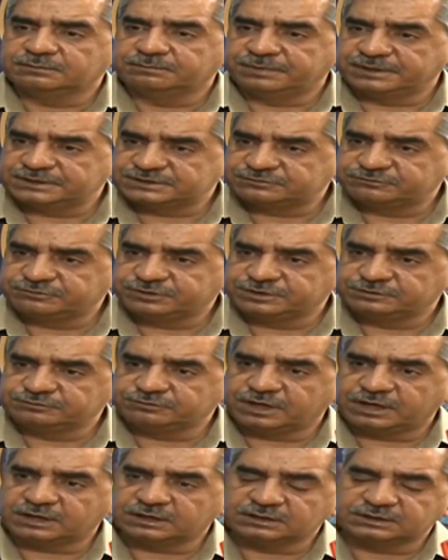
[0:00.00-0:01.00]
The best way
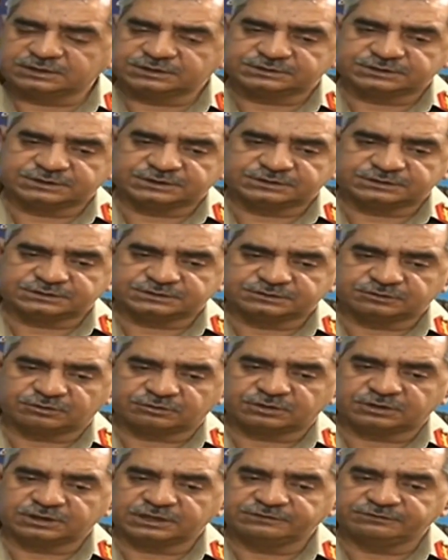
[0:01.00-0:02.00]
to handle this is
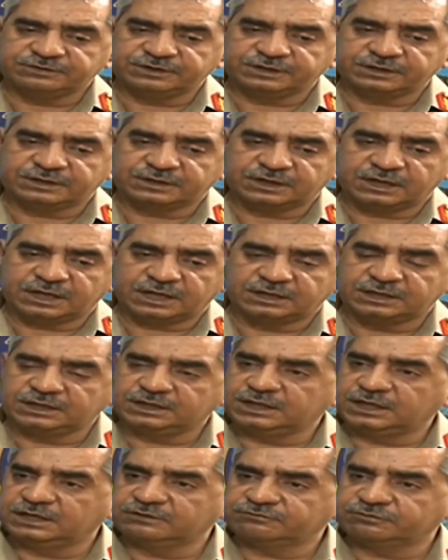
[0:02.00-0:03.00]
not leaving
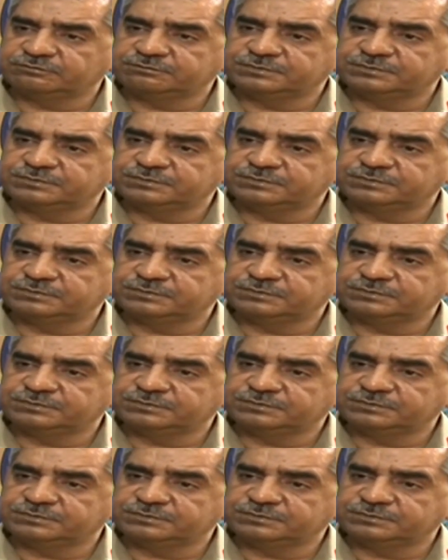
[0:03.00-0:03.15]
any